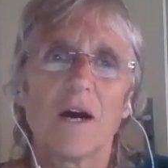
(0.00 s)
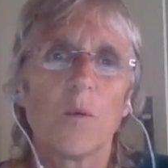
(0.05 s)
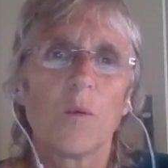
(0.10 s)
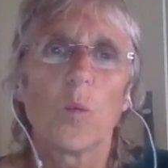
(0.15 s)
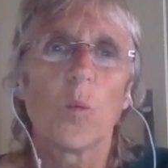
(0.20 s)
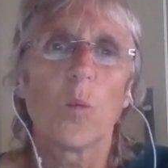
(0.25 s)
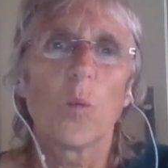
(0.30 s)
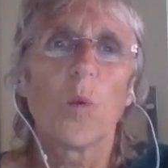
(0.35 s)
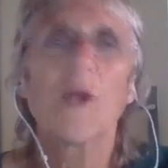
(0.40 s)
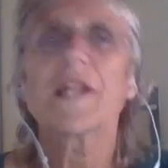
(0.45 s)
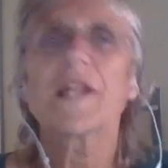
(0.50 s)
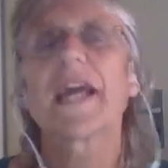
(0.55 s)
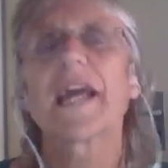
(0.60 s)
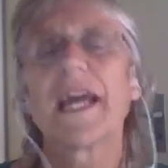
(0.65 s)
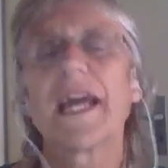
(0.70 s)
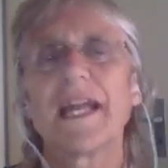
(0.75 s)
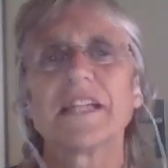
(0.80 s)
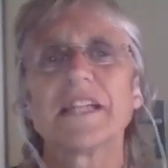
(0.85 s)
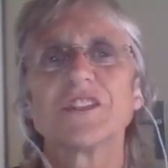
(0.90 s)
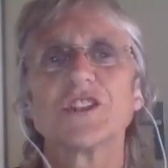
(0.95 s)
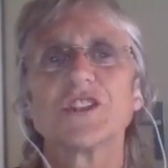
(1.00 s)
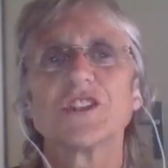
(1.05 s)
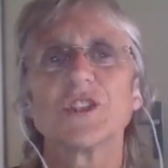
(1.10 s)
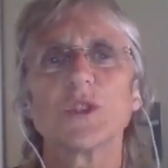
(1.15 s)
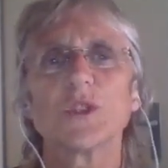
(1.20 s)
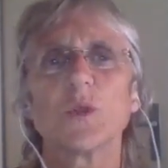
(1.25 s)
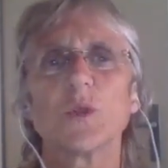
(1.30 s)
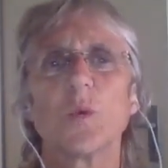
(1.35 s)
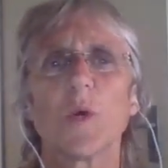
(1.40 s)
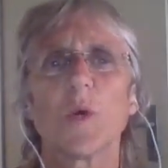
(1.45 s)
what can I do,
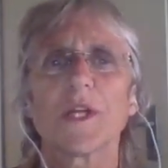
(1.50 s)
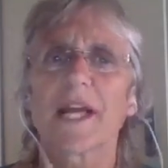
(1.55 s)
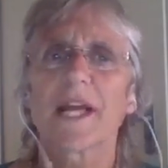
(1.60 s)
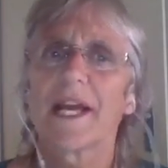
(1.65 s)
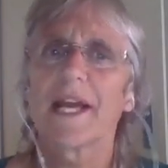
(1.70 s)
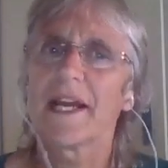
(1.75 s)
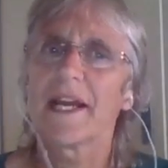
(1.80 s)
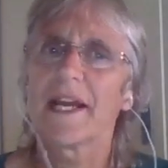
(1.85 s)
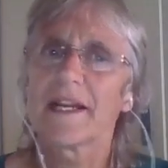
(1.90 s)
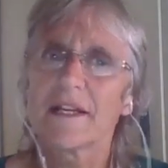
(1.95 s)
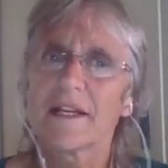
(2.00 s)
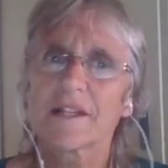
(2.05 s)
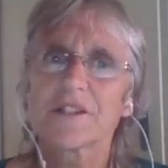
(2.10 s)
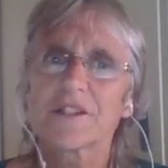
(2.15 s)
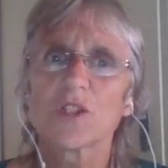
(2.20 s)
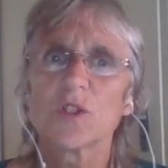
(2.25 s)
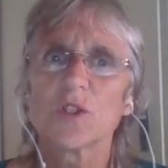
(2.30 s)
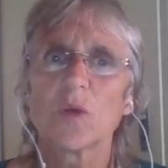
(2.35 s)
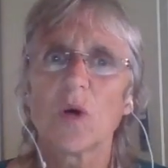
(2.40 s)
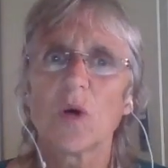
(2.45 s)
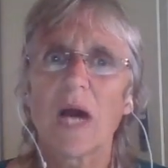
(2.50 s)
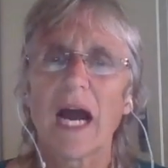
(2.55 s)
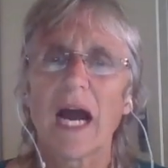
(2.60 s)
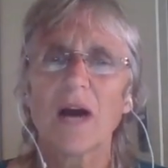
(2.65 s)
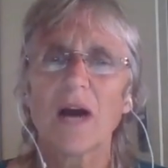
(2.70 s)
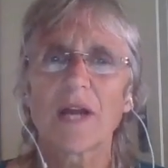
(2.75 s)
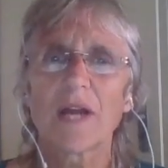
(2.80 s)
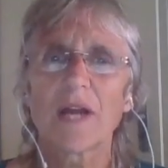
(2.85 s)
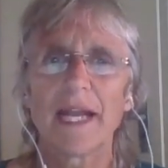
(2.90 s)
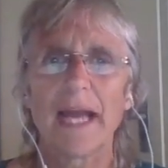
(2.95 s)
what can I not do, how
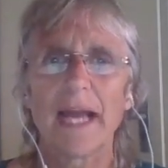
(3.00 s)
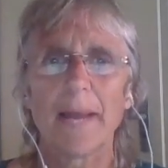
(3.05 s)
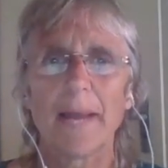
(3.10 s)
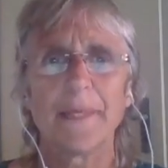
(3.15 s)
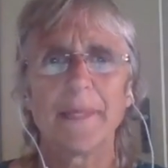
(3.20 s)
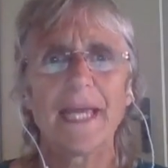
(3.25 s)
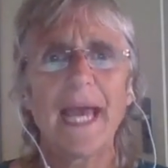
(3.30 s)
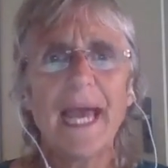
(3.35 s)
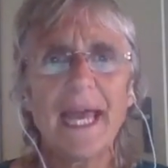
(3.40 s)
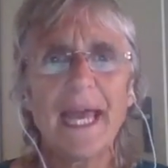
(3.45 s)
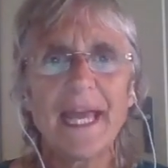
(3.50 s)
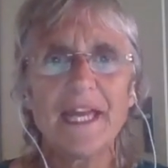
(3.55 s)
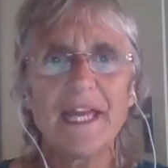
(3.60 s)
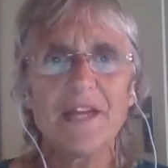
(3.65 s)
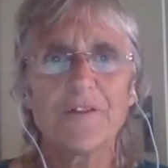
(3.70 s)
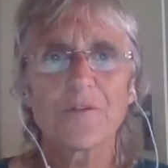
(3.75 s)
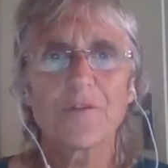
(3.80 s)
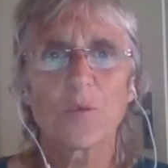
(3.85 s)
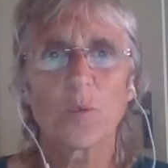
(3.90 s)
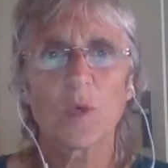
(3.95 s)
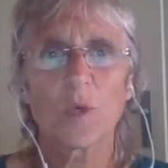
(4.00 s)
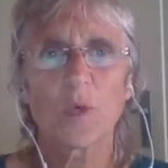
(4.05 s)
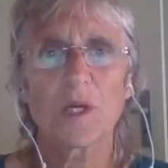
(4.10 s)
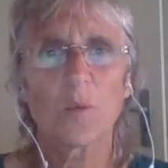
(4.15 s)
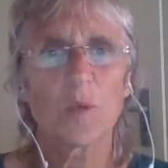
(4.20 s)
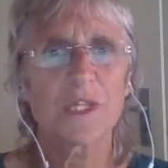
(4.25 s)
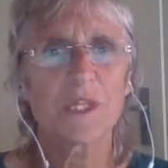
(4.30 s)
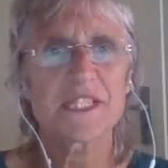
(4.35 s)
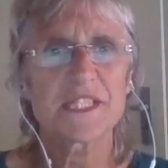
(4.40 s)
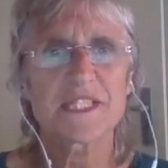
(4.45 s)
can I behave,
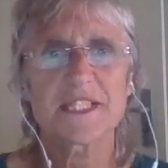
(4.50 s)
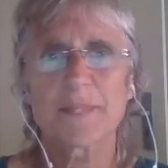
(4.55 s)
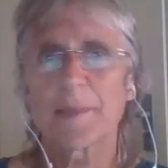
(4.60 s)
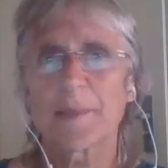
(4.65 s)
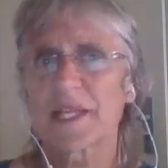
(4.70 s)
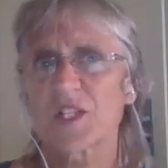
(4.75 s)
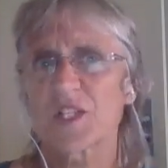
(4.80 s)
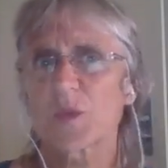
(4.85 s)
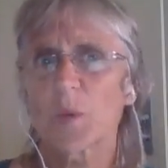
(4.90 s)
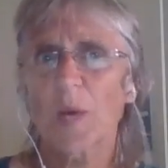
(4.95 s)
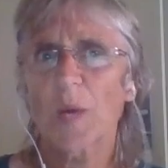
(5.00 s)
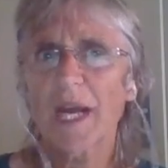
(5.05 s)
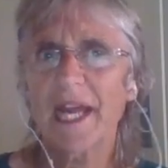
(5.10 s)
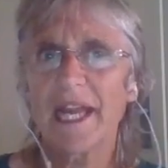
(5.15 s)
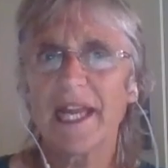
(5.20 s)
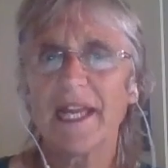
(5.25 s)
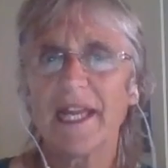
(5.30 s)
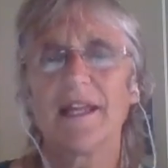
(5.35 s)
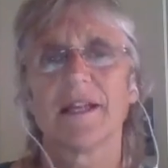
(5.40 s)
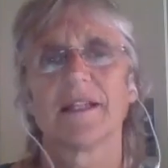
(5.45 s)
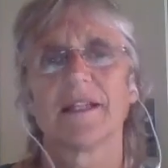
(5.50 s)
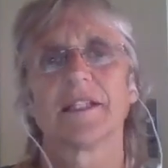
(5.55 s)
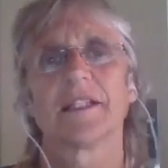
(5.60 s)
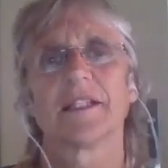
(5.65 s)
what is the best way,